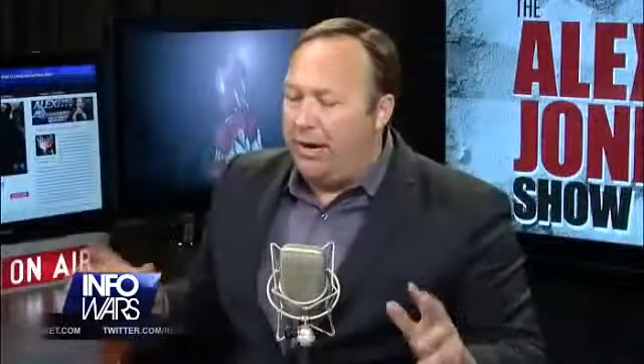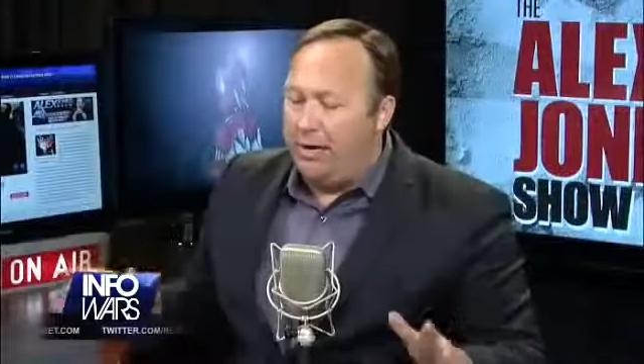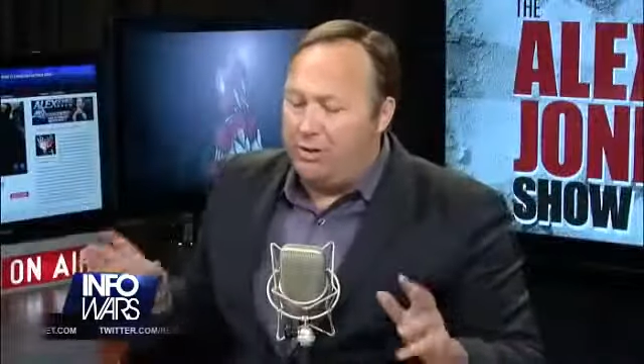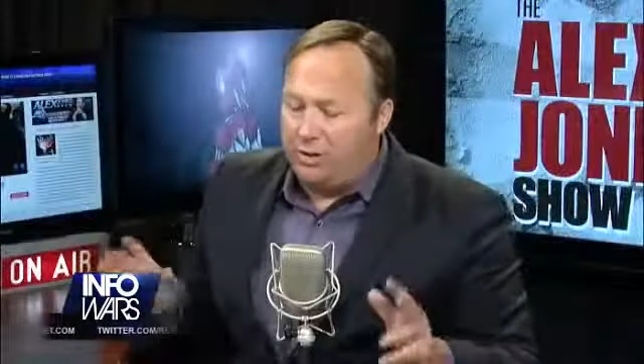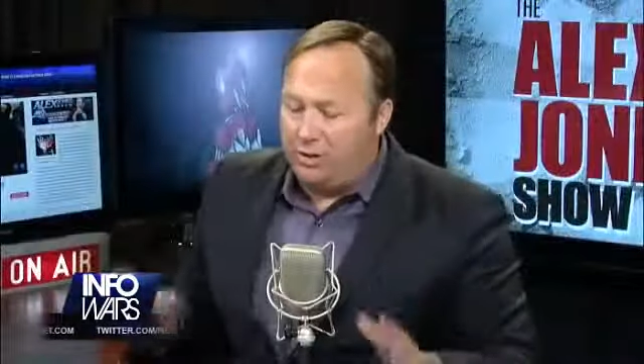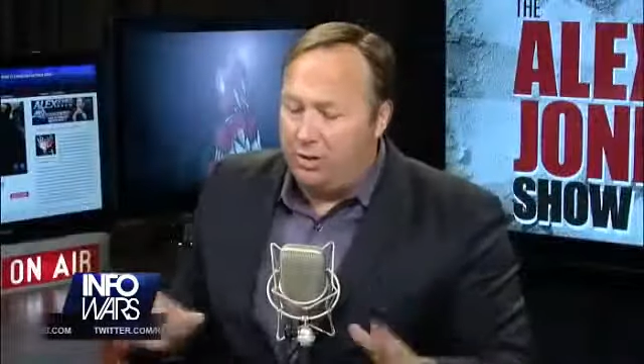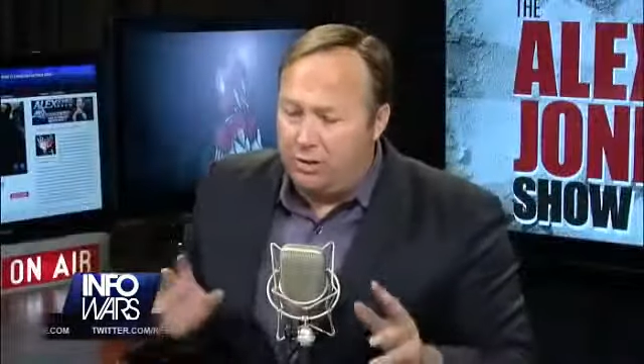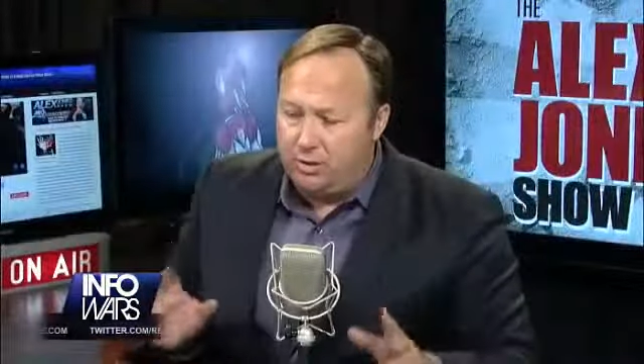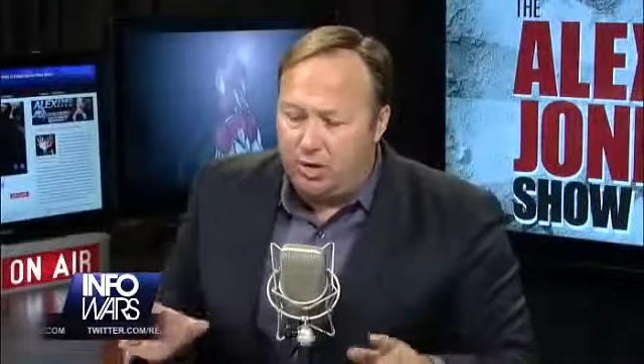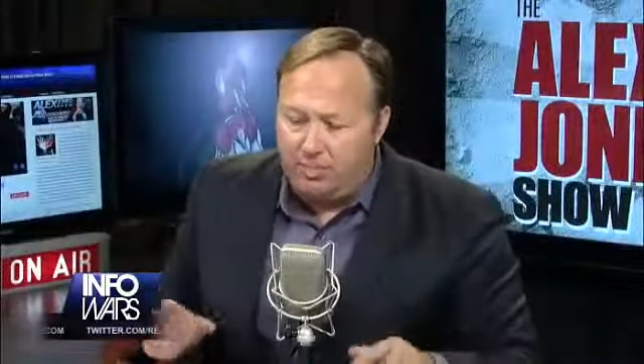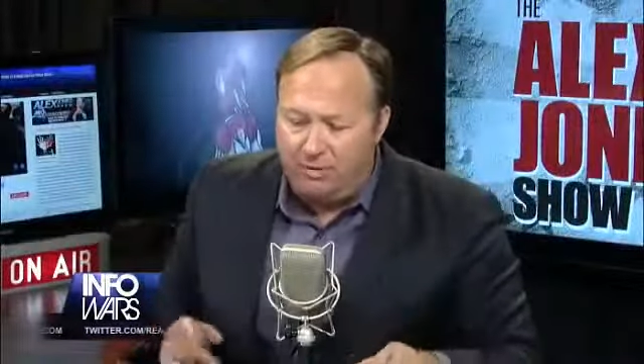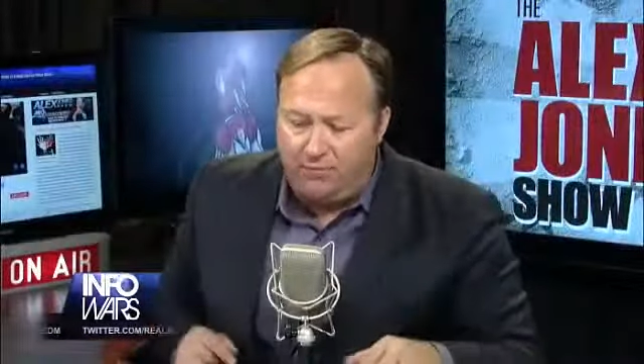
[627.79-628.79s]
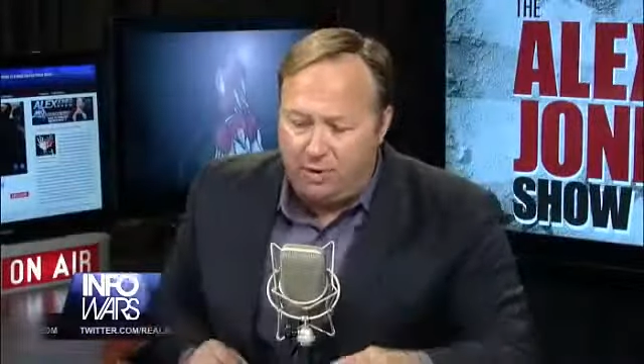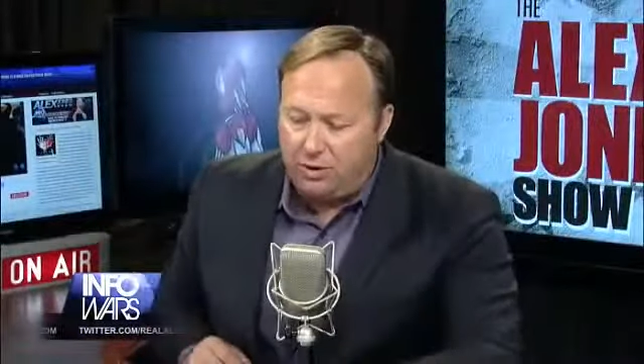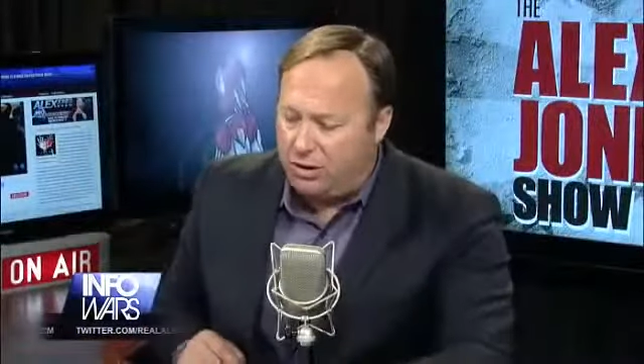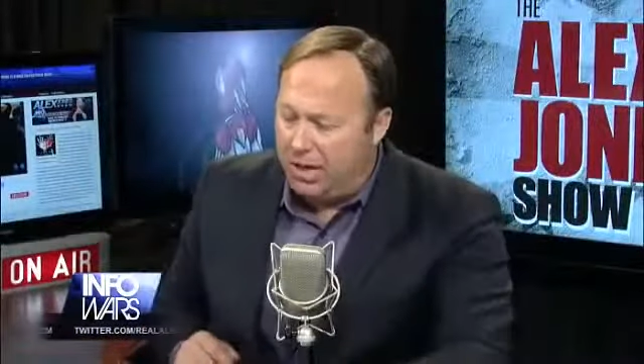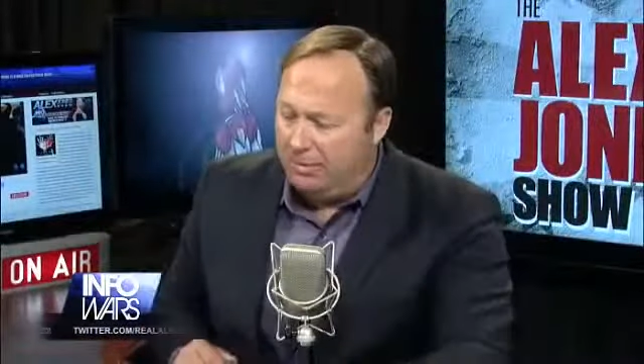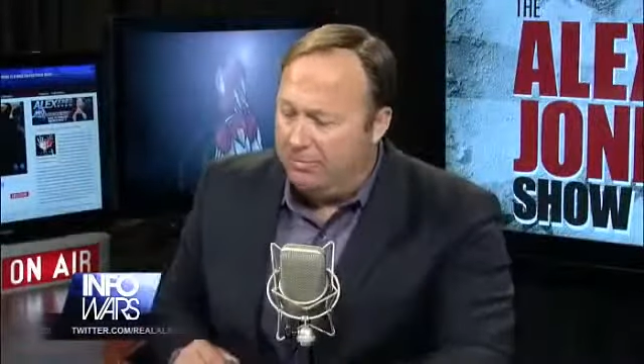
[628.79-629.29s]
reinstituted. So I'm going to
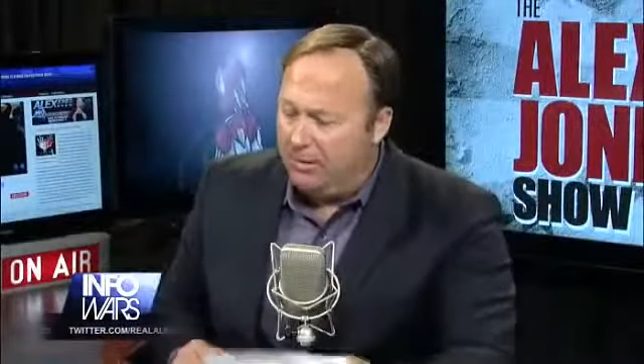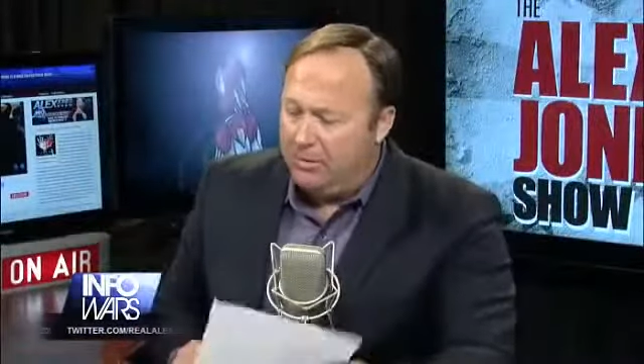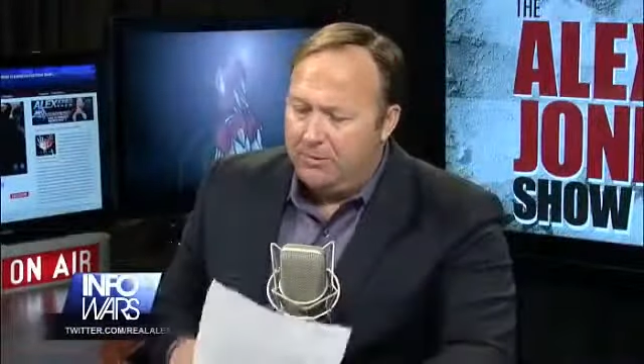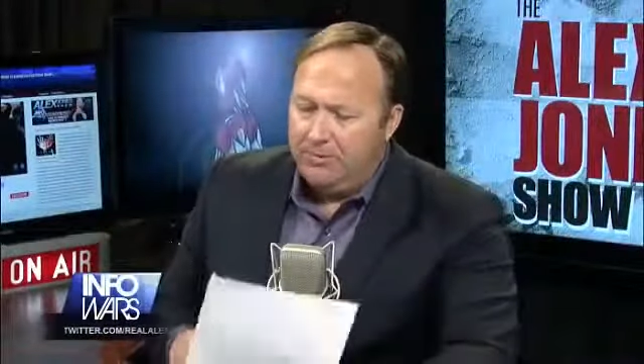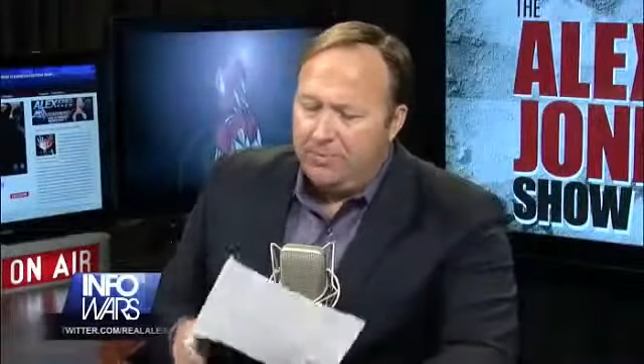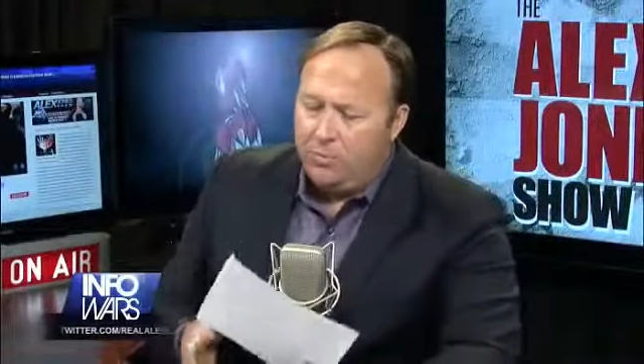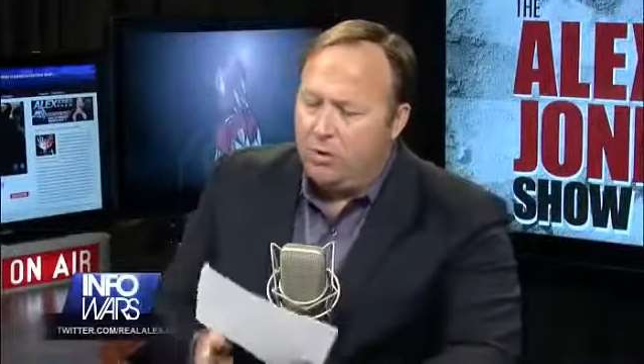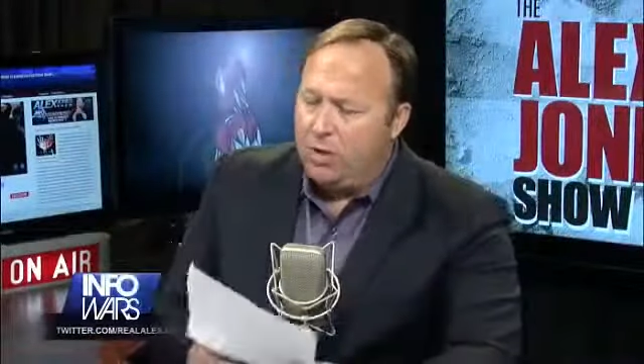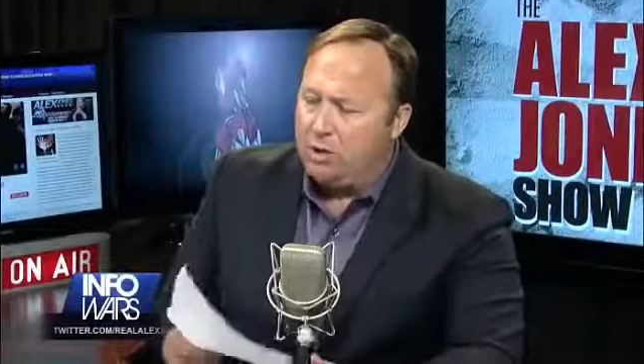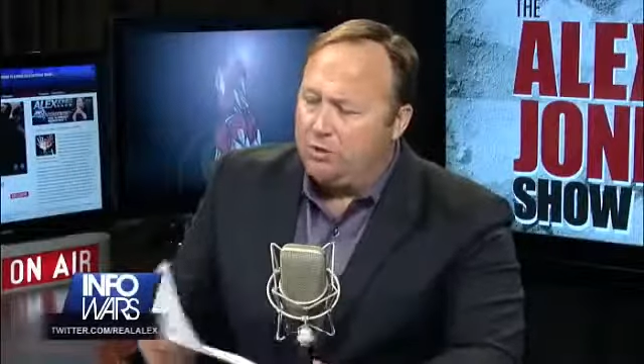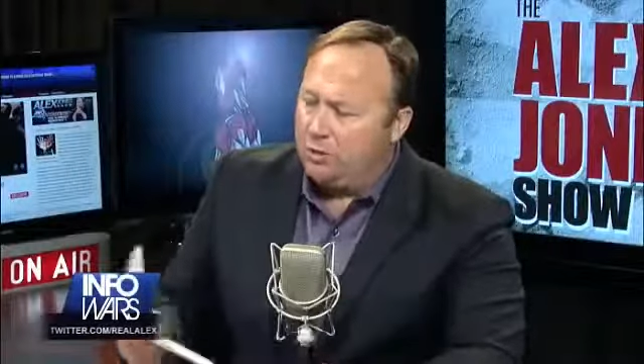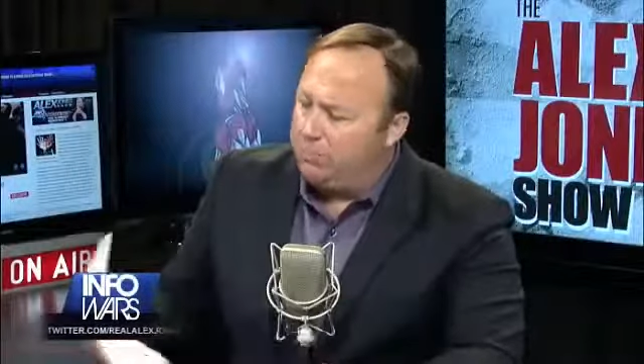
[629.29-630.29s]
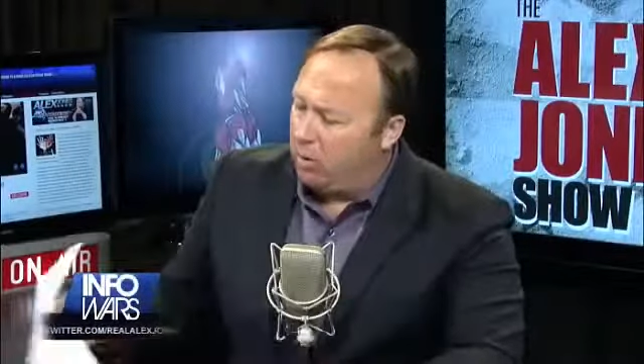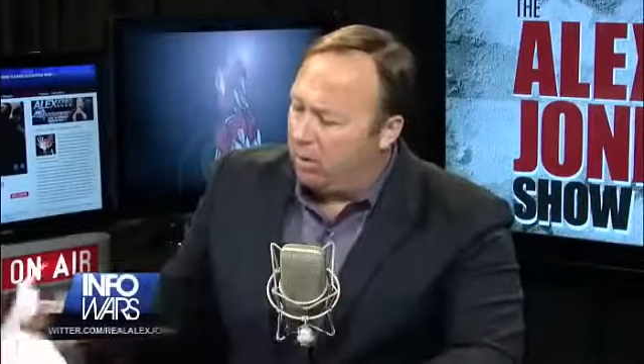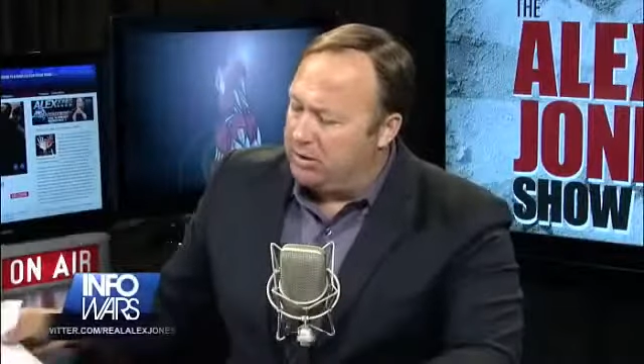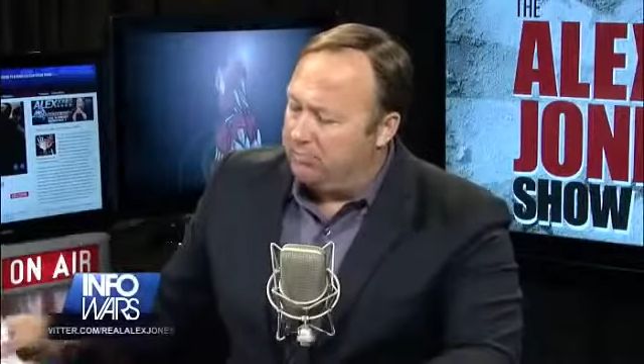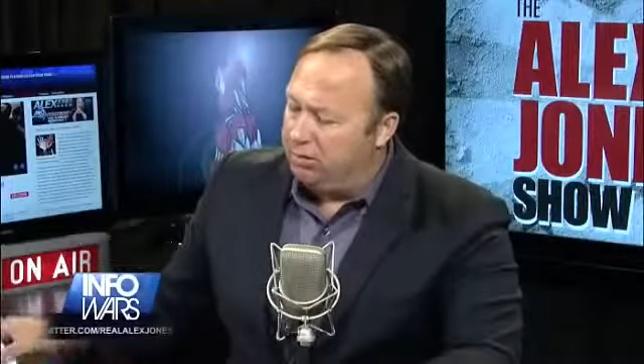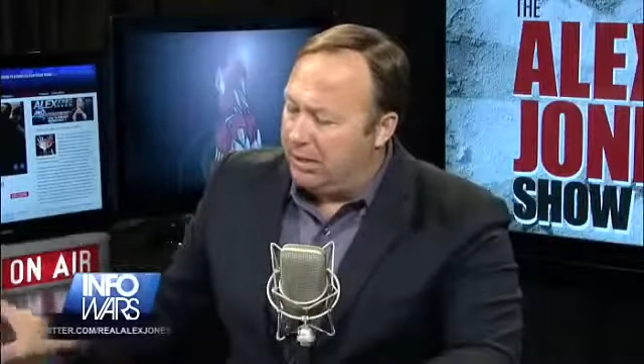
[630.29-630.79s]
finish up with those
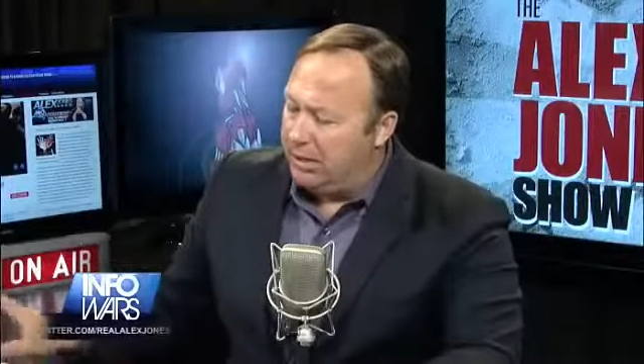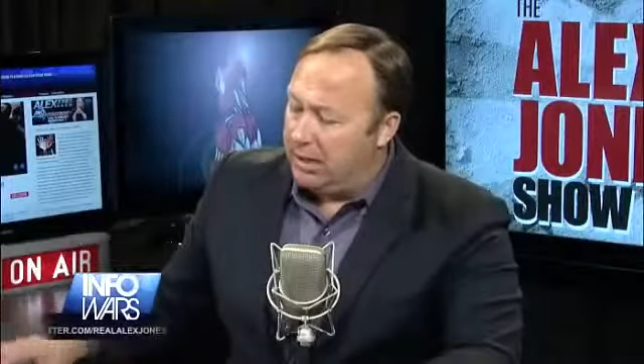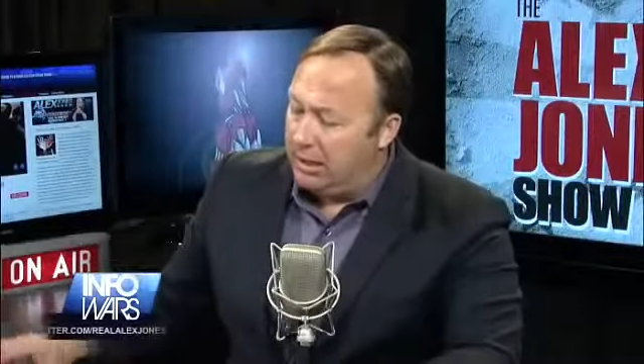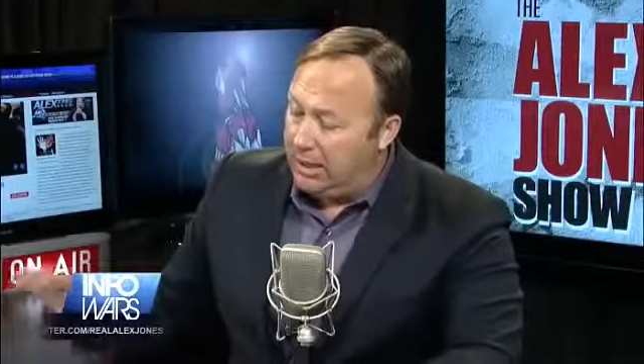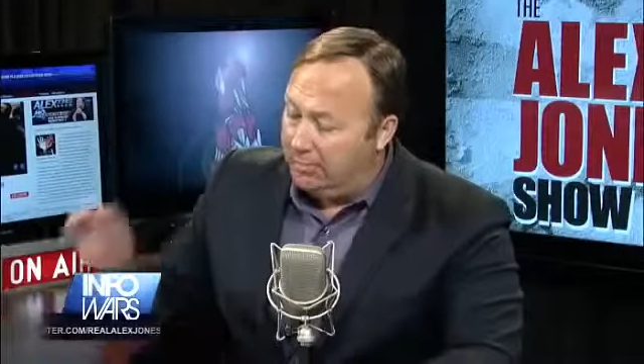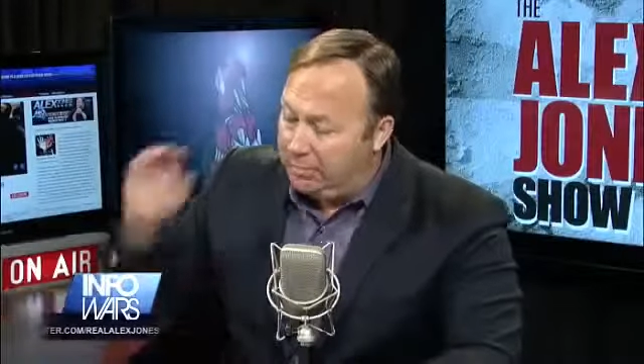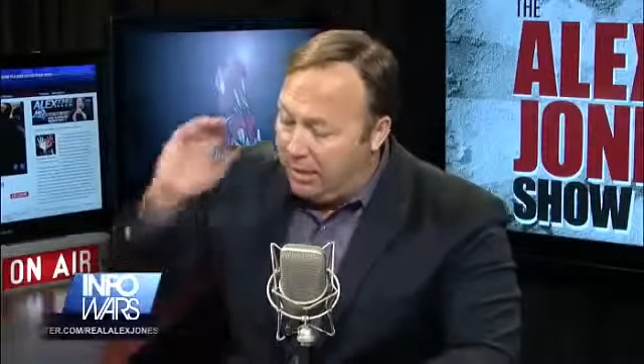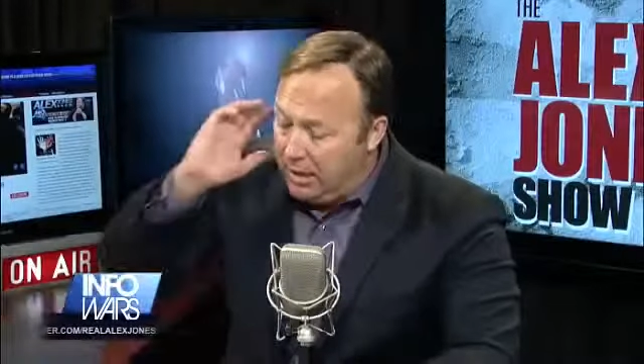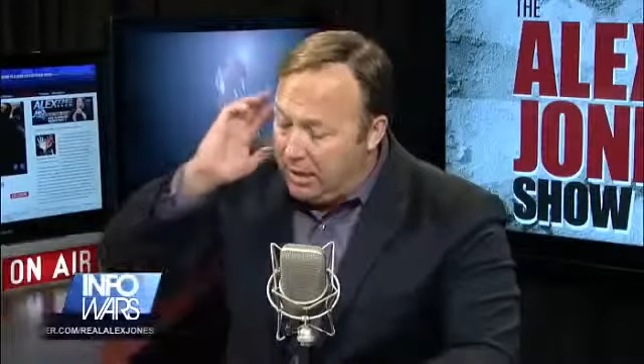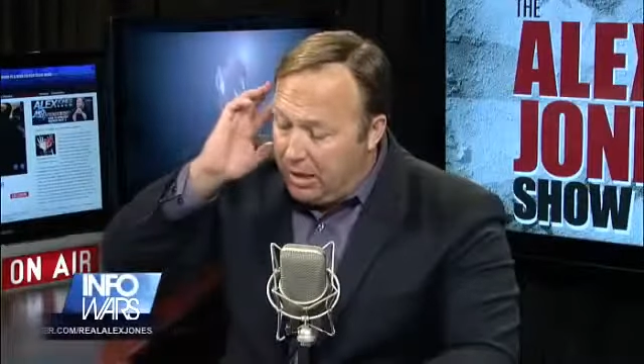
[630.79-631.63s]
reports and play a clip